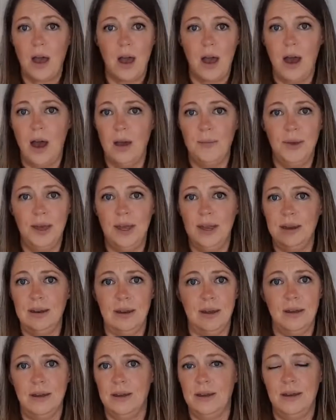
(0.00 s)
I mean,
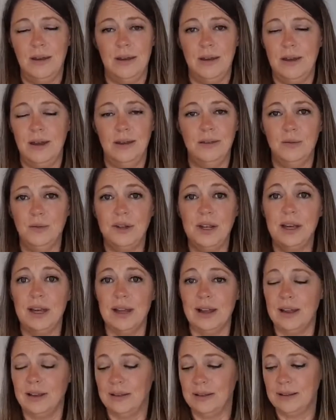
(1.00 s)
it's
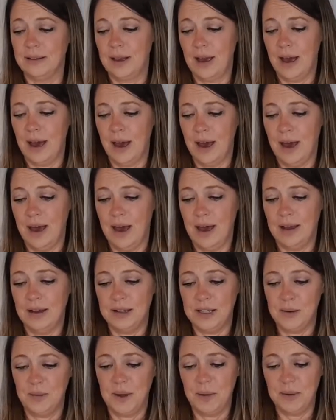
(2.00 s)
ridiculous
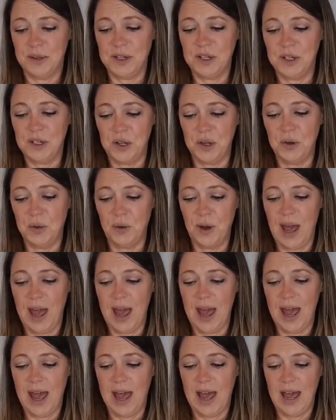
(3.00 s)
to be able to do
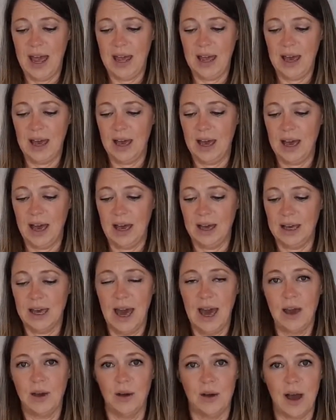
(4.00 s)
a
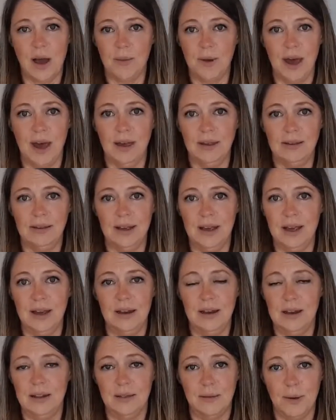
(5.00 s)
cake or cupcakes
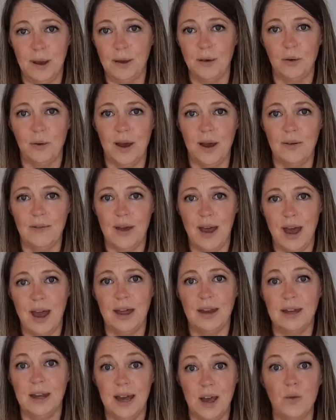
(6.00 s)
in the microwave,
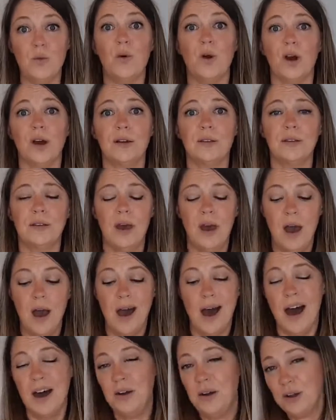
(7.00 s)
and it works.
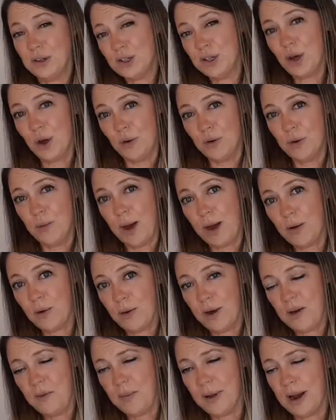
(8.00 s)
I don't actually own a
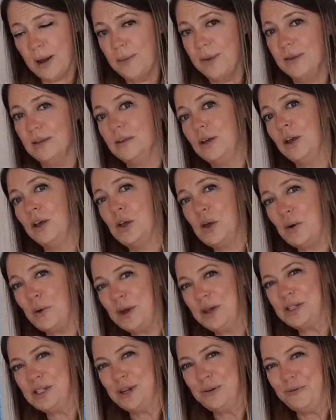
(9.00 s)
microwave, but I've been
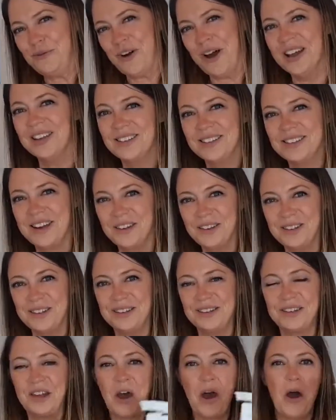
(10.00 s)
going to friends'
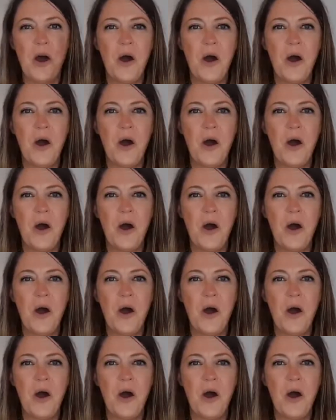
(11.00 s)
houses